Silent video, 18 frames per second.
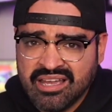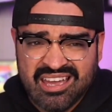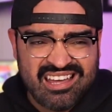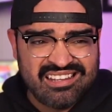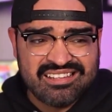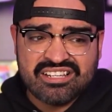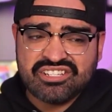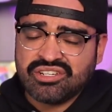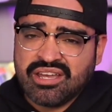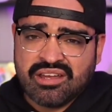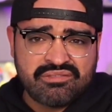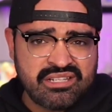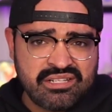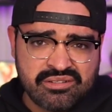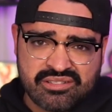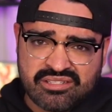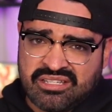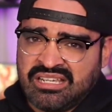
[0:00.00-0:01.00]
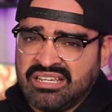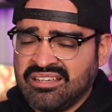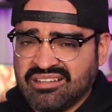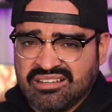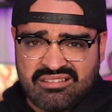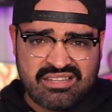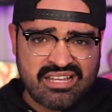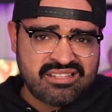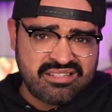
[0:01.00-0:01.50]
Unless you have DLC,
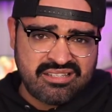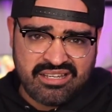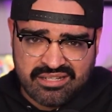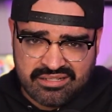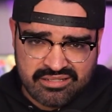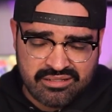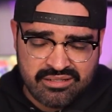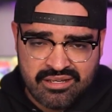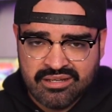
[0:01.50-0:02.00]
that's it.